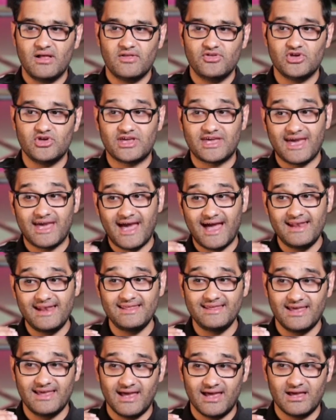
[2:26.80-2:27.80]
You
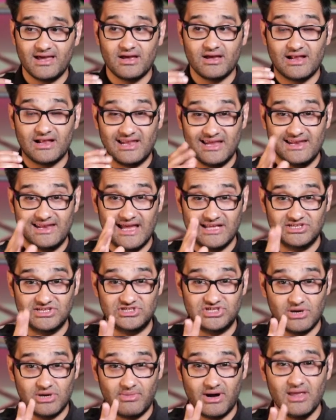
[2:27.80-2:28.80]
can get clean
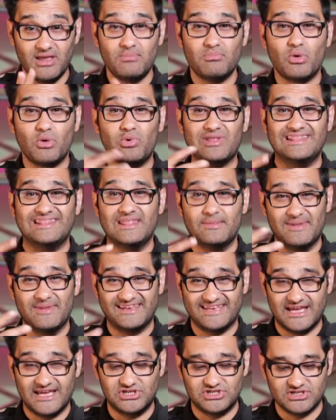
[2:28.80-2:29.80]
HDMI, but with
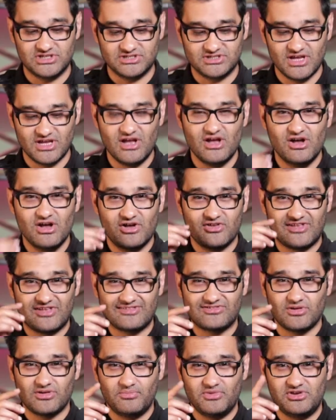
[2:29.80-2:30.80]
limitations. So
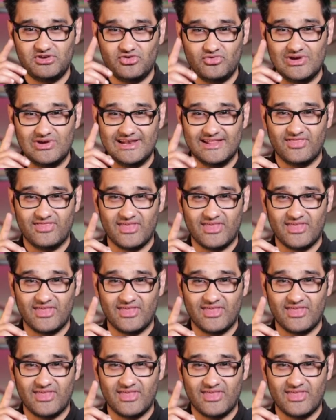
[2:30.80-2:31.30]
that's something to really